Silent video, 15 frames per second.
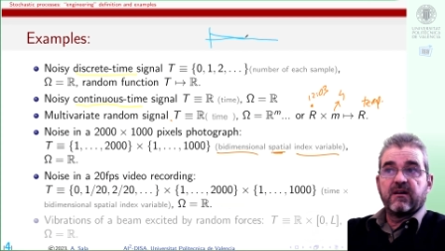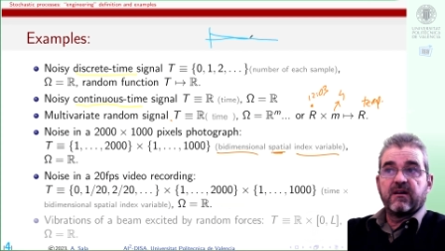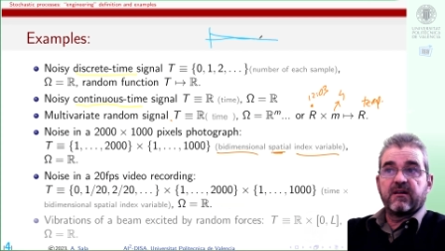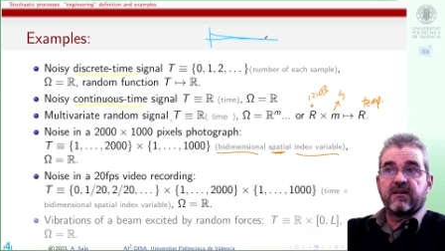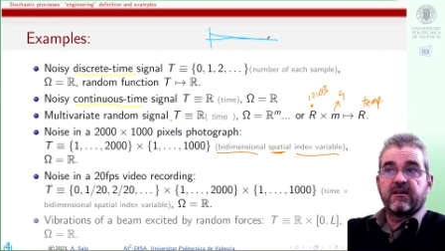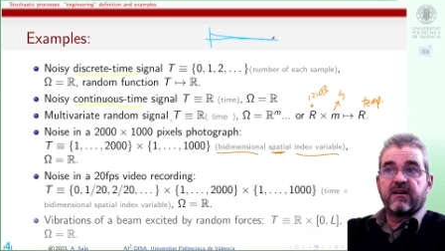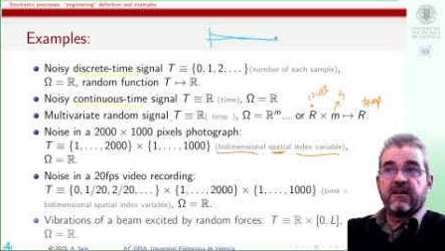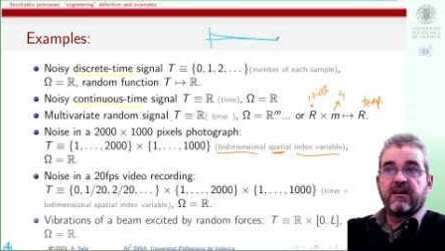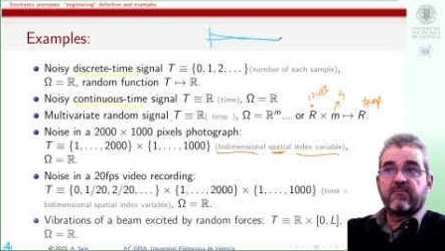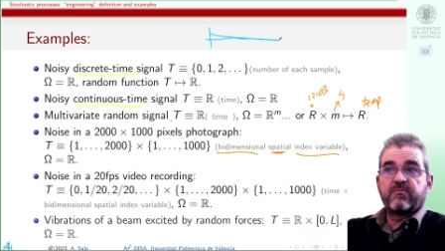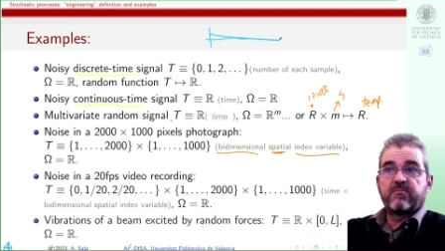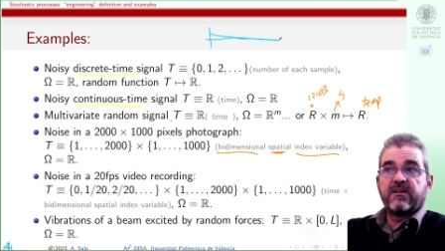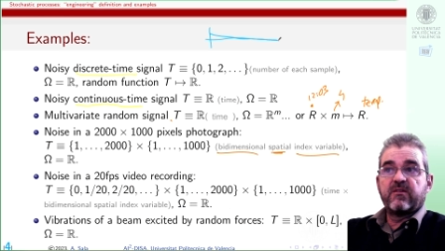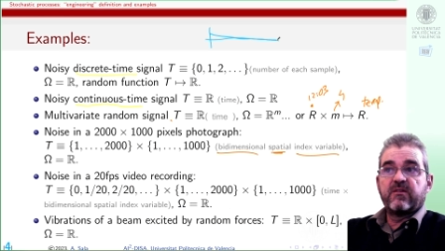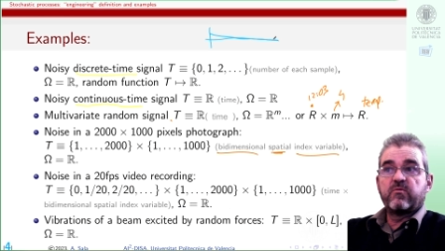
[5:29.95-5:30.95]
an
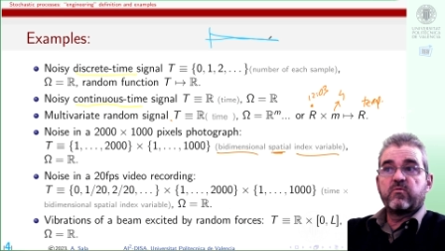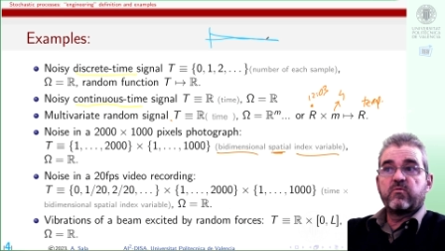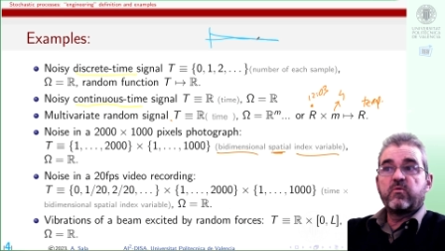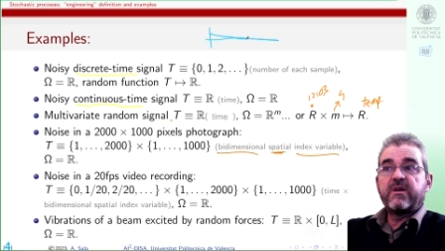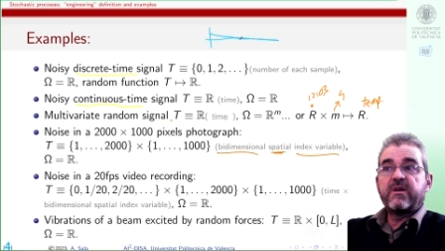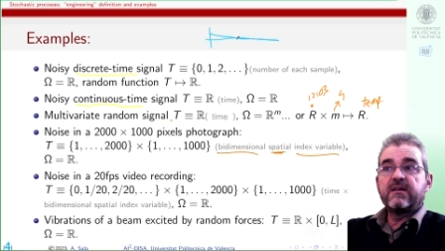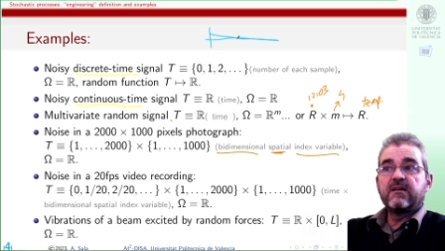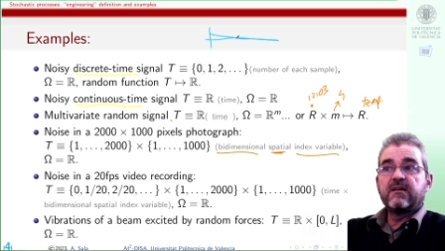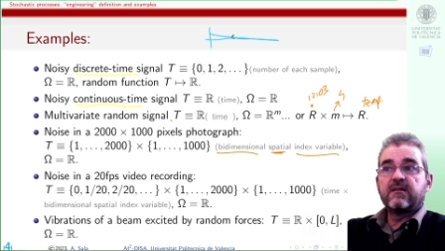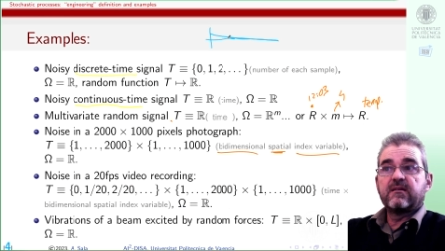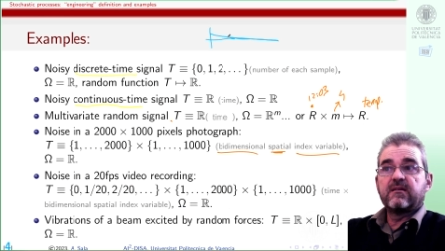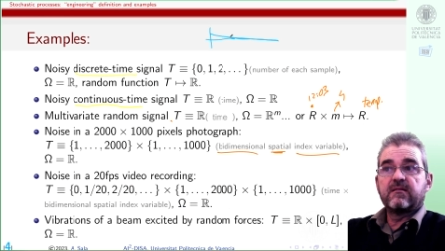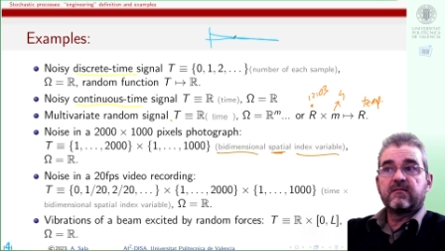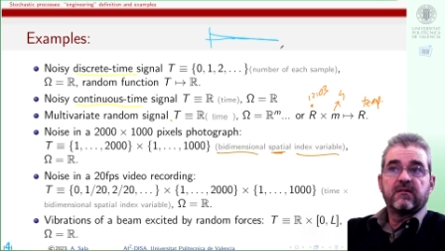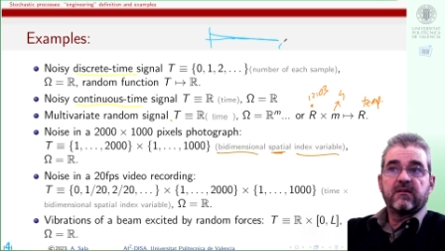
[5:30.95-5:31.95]
airplane wing
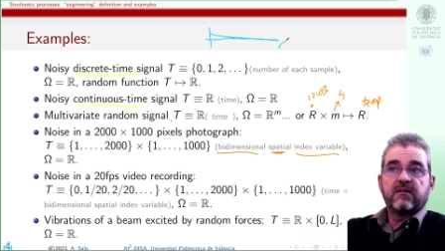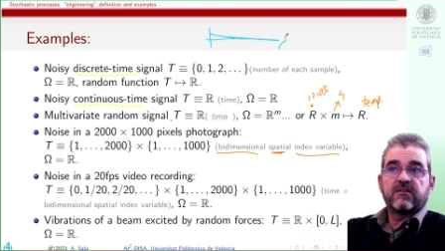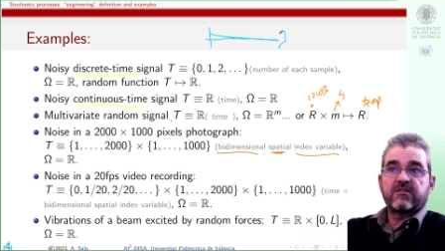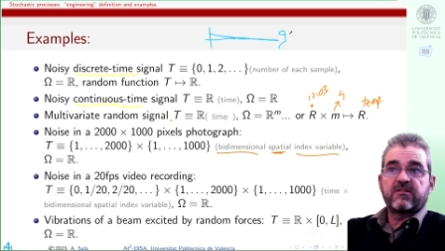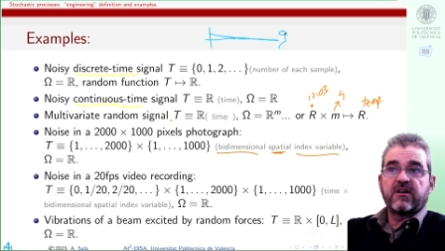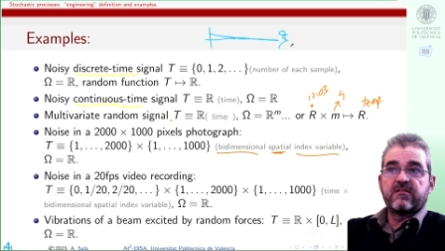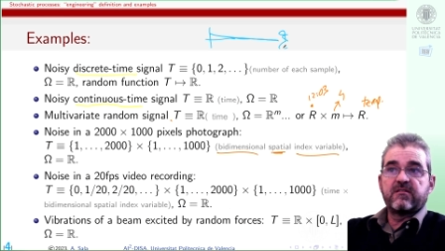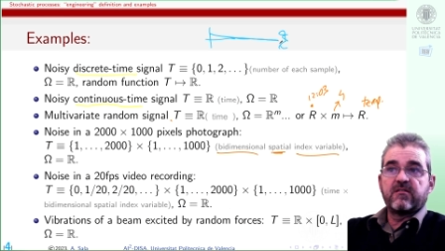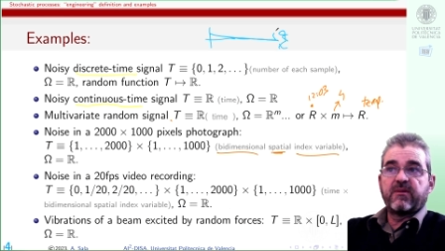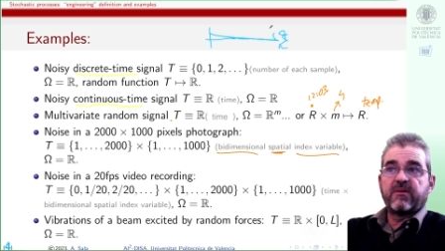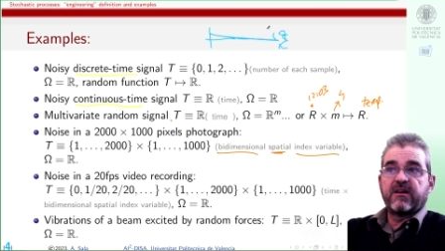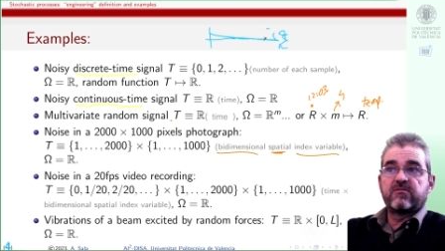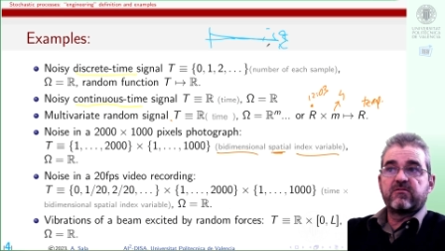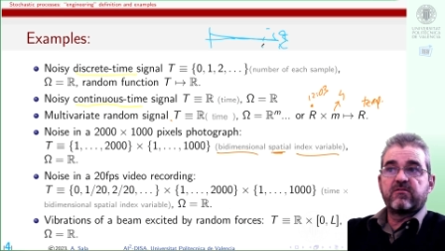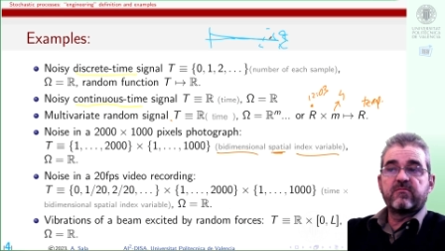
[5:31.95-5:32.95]
excited
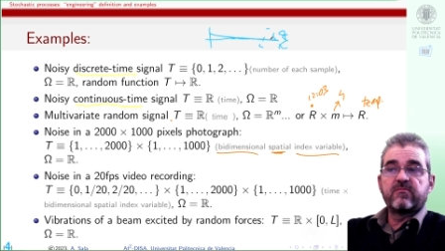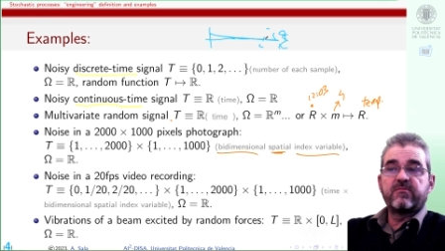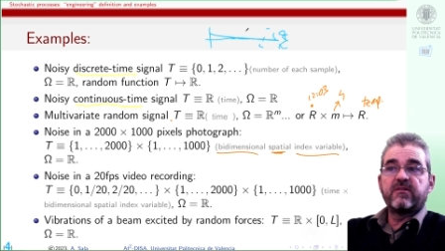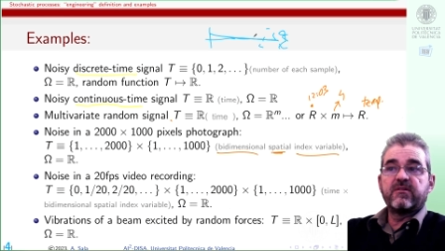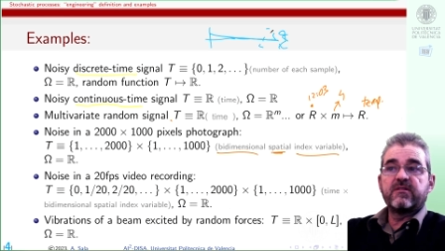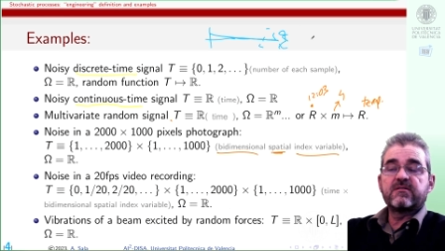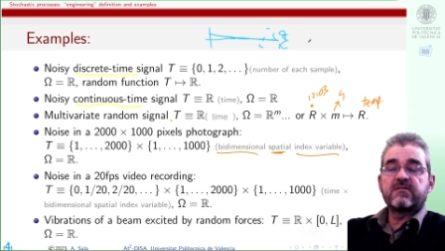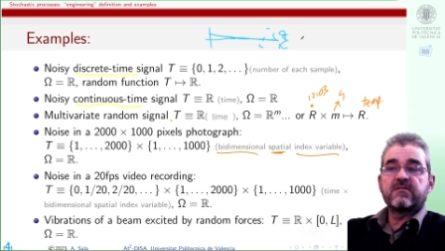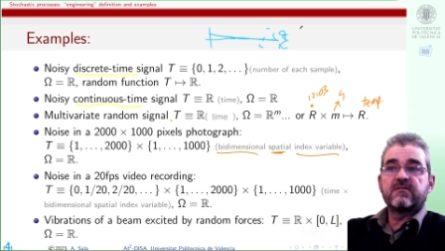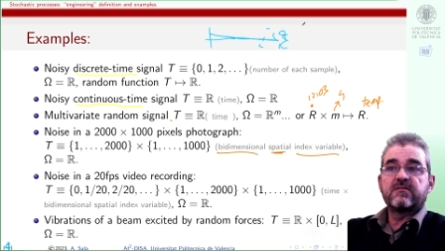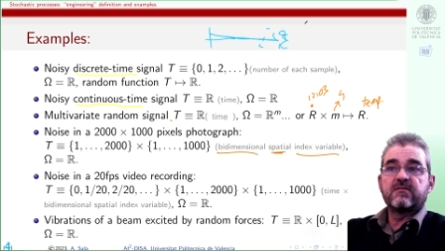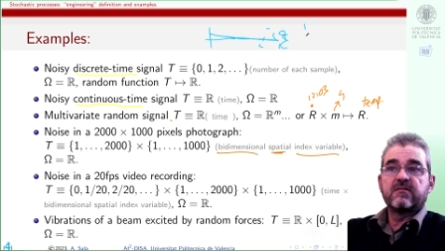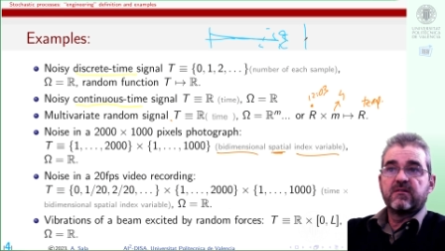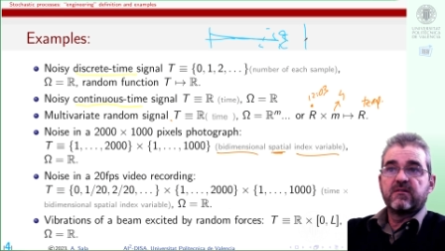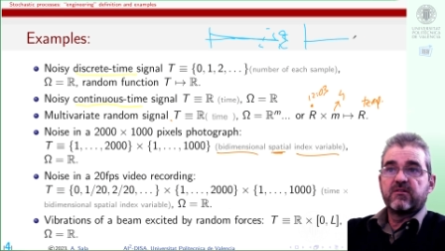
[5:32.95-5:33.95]
by turbulence,
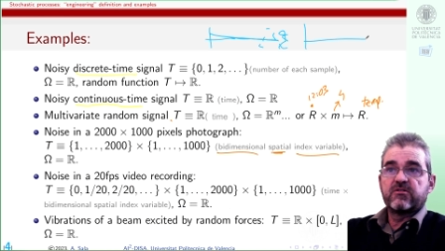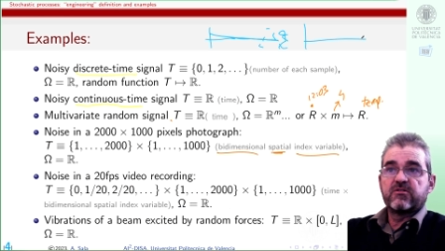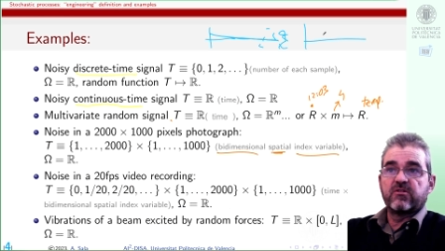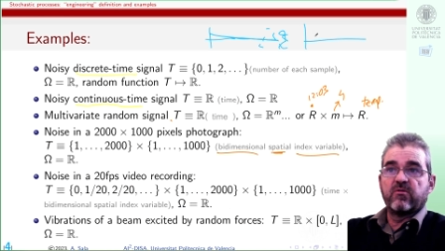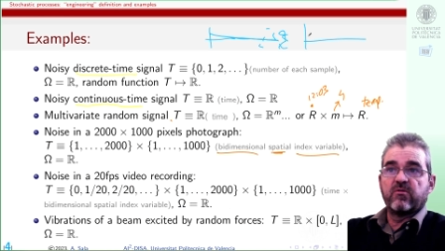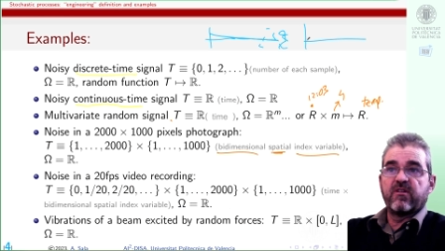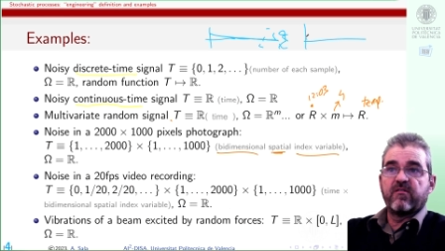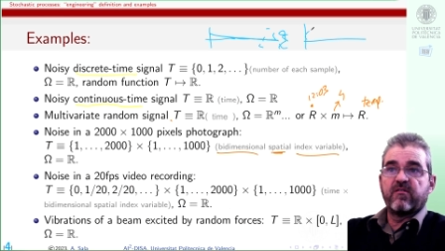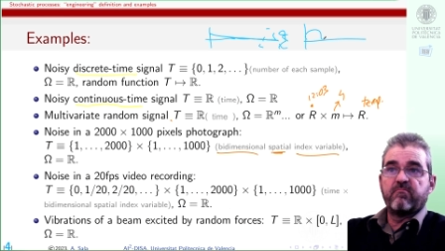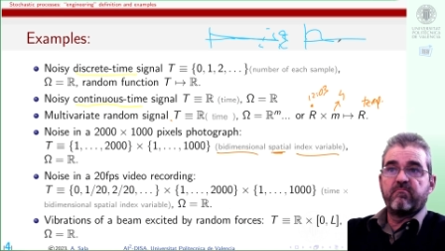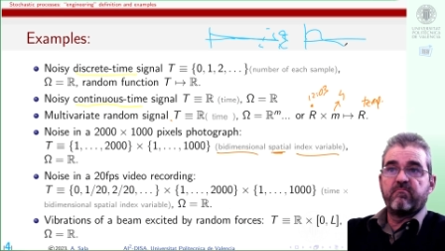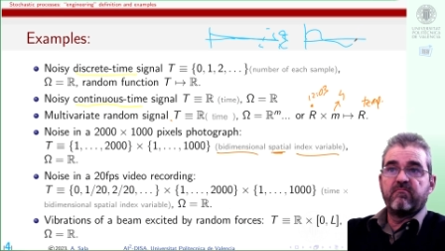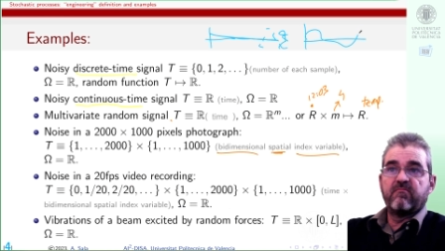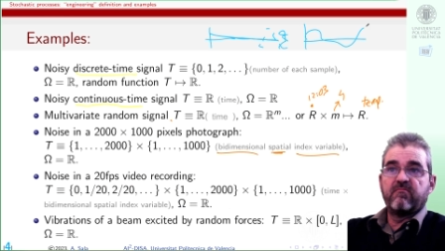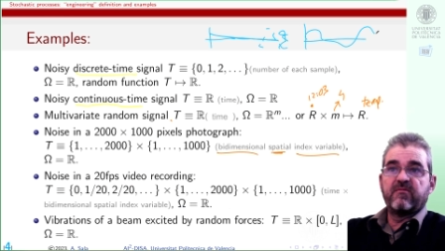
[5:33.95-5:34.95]
so
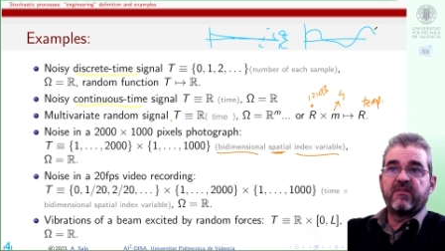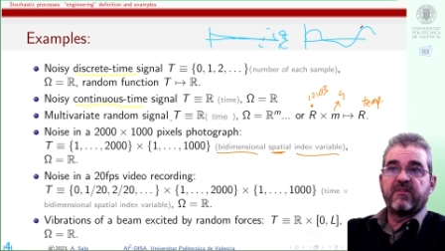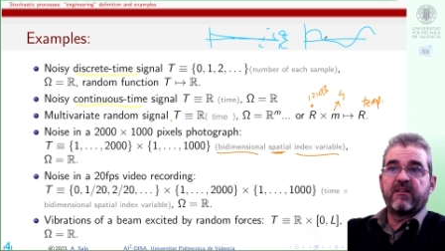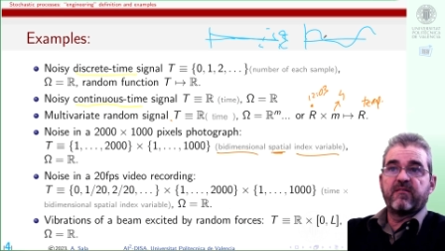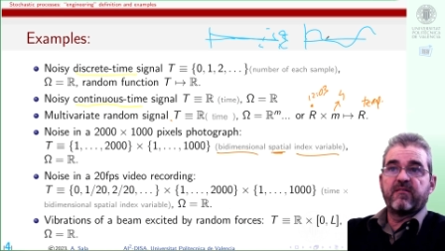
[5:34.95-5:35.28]
there